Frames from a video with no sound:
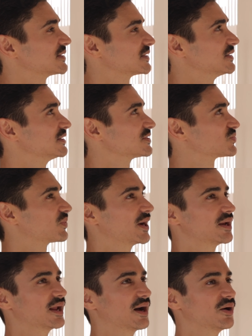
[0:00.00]
that is
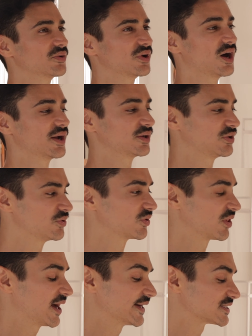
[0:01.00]
right now not
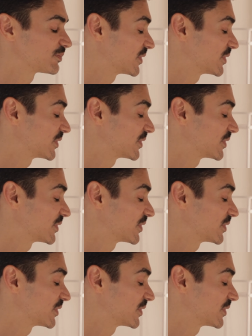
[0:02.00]
utilized.